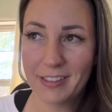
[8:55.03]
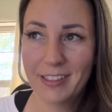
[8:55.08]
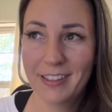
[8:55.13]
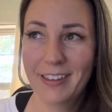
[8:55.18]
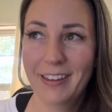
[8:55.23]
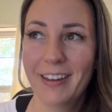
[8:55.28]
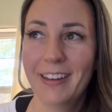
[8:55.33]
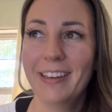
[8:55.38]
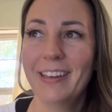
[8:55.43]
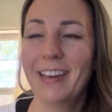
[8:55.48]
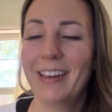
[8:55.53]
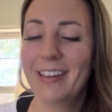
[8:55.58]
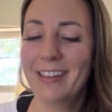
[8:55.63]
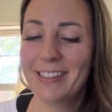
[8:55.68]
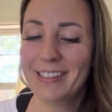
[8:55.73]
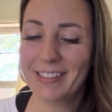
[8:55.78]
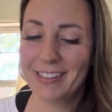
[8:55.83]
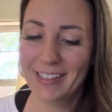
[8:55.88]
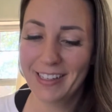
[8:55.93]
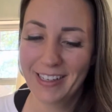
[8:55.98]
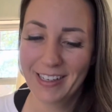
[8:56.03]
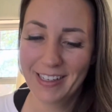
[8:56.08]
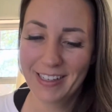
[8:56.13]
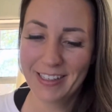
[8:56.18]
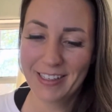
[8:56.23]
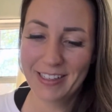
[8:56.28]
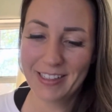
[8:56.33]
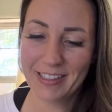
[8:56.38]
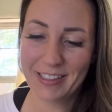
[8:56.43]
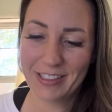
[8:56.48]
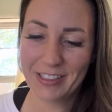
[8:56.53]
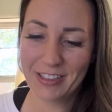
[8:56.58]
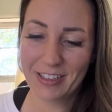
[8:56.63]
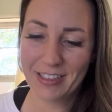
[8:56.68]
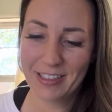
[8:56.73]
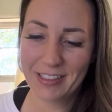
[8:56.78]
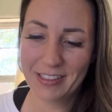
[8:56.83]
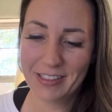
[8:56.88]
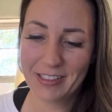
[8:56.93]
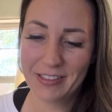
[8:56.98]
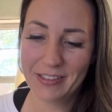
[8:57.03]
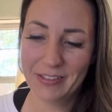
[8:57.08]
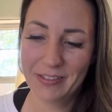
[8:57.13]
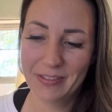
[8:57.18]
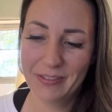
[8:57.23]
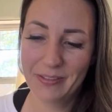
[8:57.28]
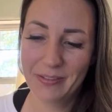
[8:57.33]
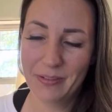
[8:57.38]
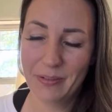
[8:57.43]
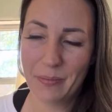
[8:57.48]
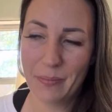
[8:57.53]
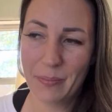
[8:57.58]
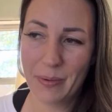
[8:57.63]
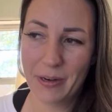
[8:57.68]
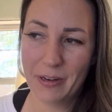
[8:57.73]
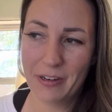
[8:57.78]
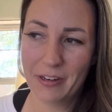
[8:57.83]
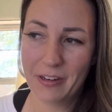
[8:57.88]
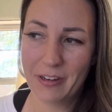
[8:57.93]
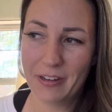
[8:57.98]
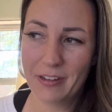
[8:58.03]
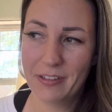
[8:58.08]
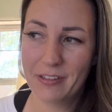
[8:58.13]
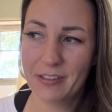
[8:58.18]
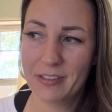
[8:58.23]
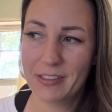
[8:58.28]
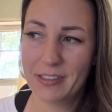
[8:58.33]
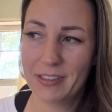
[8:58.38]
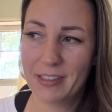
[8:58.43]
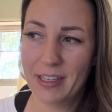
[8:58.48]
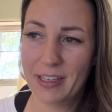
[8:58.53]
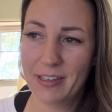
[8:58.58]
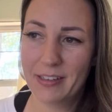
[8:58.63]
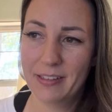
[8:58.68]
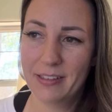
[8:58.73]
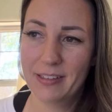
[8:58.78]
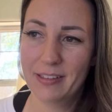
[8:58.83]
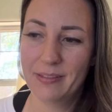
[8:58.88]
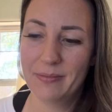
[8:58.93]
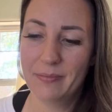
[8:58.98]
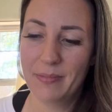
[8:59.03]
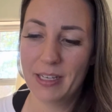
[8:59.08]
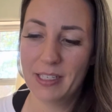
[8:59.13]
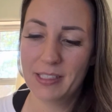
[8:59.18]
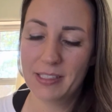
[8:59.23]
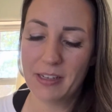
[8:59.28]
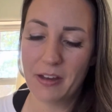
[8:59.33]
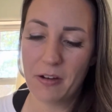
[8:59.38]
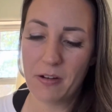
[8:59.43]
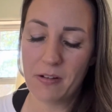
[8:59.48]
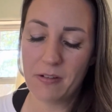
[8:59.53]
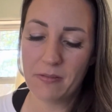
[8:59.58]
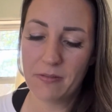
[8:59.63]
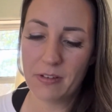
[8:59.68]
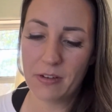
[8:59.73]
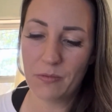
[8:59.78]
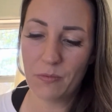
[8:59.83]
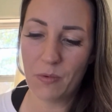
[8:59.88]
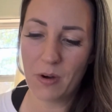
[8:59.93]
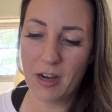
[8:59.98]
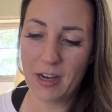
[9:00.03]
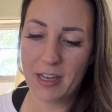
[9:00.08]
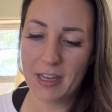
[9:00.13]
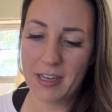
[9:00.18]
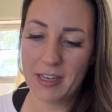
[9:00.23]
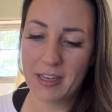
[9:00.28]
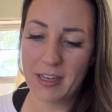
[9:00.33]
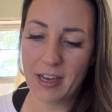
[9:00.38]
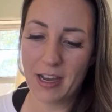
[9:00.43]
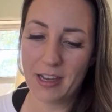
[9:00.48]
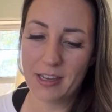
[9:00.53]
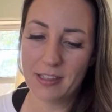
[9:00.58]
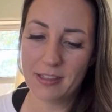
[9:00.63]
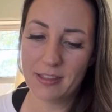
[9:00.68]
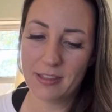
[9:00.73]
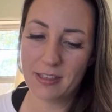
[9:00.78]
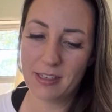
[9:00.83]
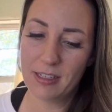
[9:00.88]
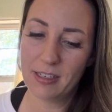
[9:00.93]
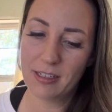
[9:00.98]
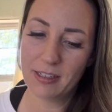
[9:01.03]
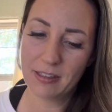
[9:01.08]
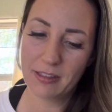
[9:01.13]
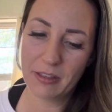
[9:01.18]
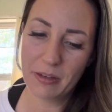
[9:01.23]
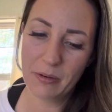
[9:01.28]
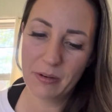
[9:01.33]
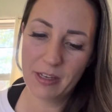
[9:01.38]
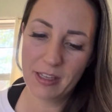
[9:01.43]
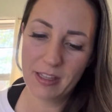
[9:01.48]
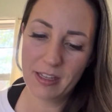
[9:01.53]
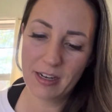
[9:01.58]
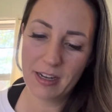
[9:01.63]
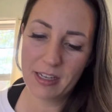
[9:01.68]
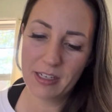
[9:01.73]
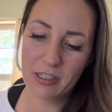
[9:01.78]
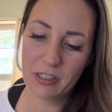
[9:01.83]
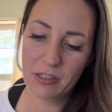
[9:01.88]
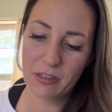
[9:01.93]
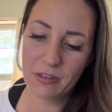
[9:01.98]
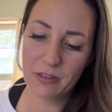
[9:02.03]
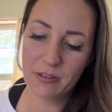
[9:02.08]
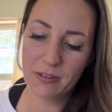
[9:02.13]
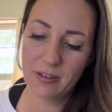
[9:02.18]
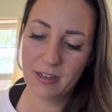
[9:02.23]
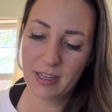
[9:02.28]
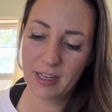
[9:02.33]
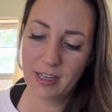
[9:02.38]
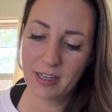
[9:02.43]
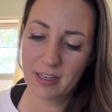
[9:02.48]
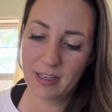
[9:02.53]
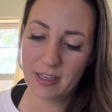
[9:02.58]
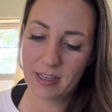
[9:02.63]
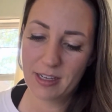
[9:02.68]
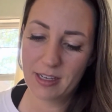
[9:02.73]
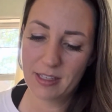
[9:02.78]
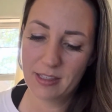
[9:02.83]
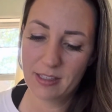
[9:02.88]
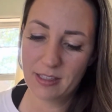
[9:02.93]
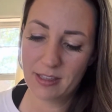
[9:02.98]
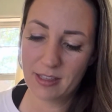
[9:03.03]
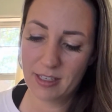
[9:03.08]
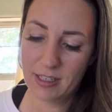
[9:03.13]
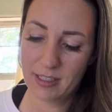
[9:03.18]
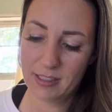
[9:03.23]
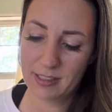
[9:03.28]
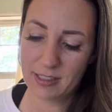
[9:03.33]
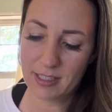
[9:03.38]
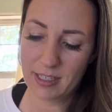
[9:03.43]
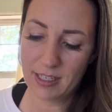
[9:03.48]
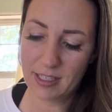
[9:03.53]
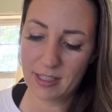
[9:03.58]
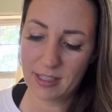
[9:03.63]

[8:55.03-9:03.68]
I guess. Just trying to better understand myself and why I think the way that I do and the things that I